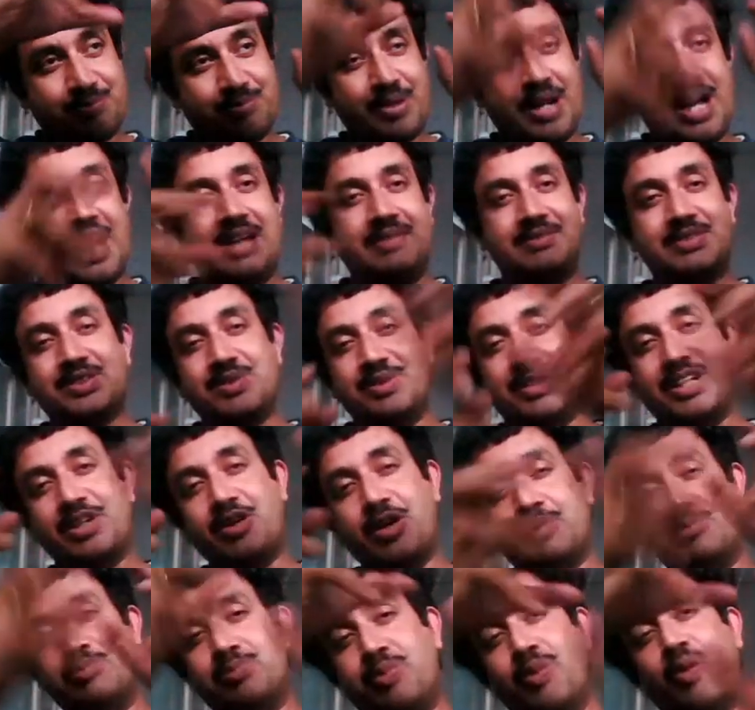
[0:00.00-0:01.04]
primes, when they
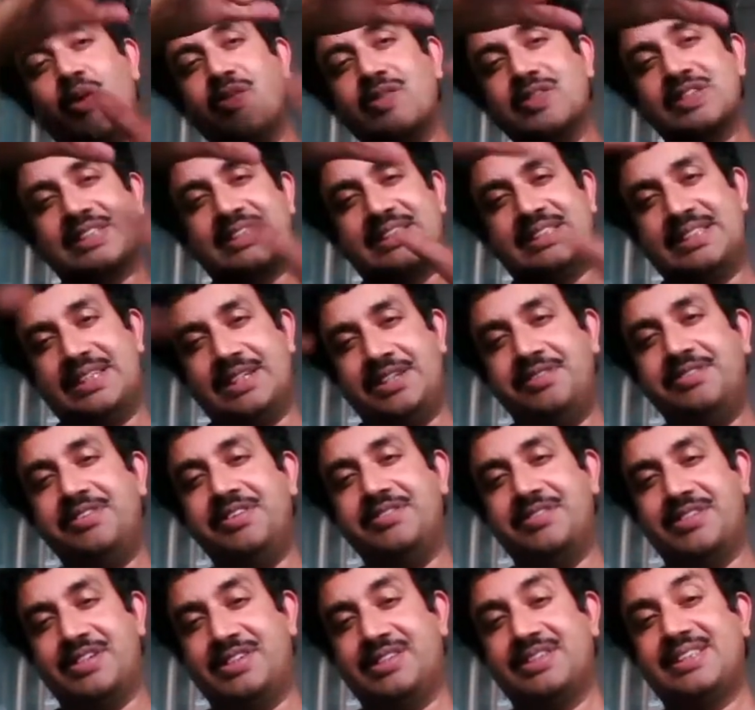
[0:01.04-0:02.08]
compose the
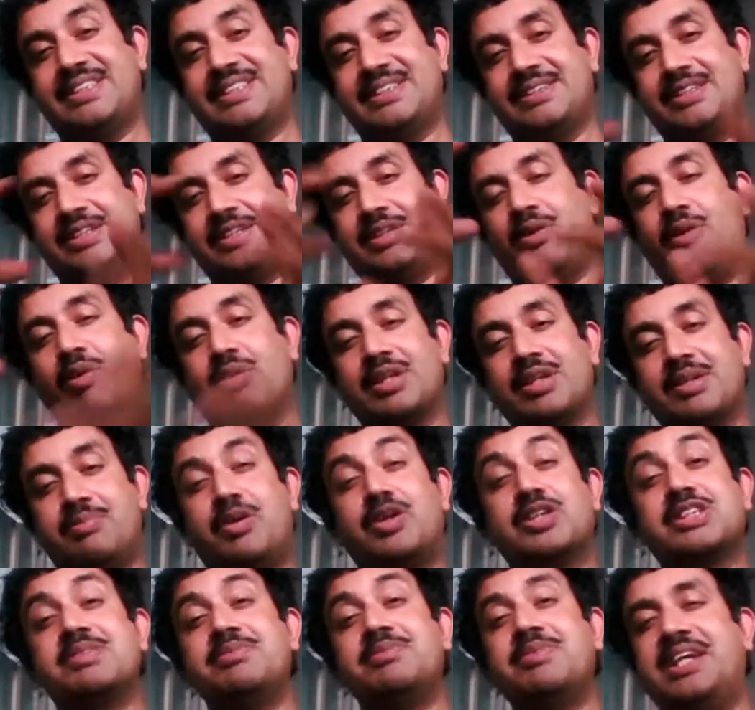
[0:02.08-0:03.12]
universe, all the
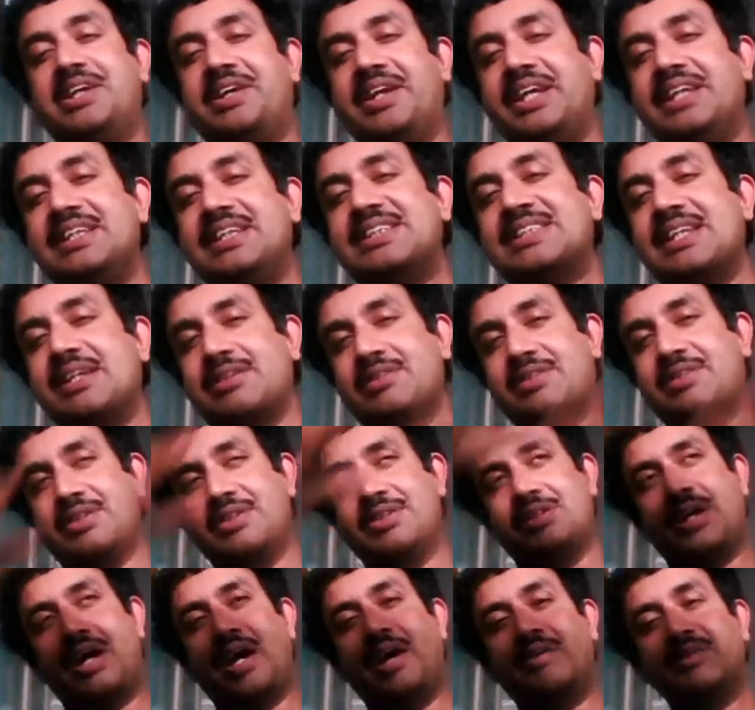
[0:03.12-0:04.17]
possibilities,
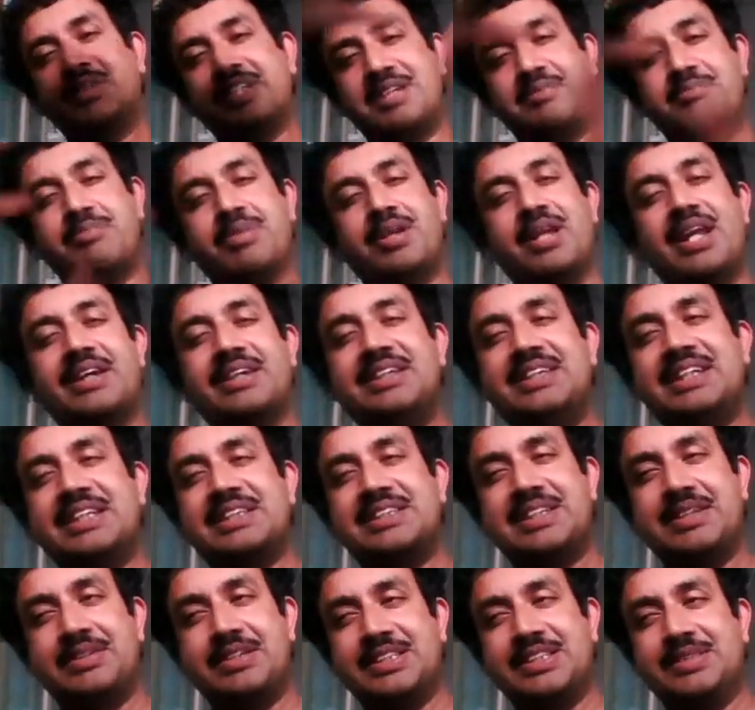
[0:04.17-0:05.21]
how the temple
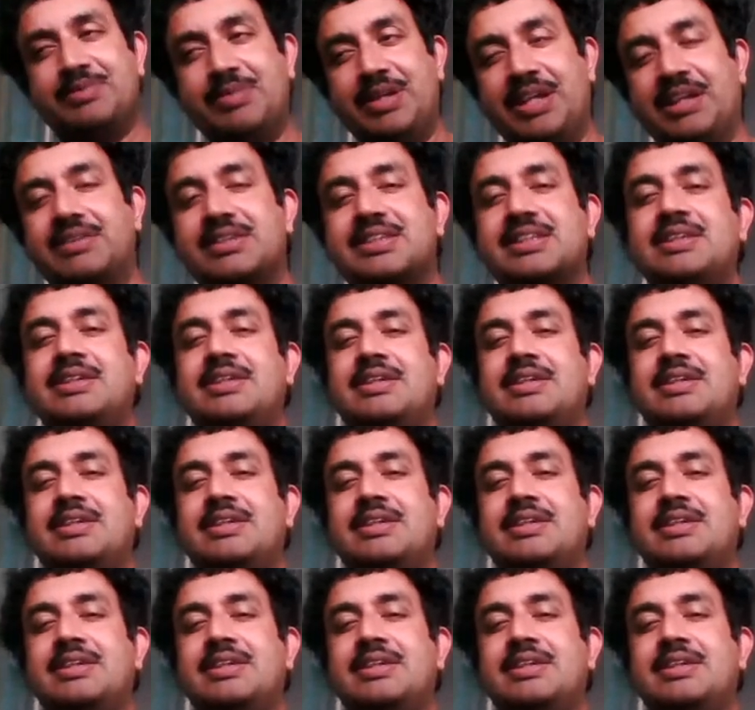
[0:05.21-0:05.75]
architecture is built.